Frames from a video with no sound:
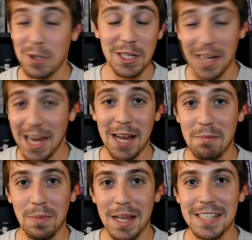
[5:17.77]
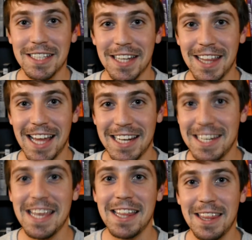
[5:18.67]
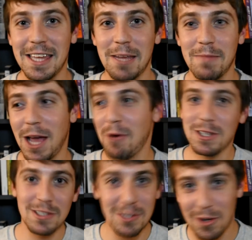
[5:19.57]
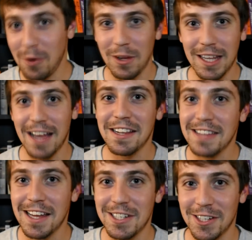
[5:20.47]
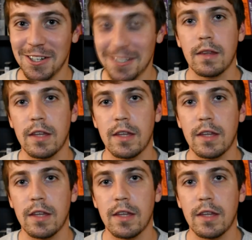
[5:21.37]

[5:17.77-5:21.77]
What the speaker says: which again plays into that teeth theme that was totally unintentional.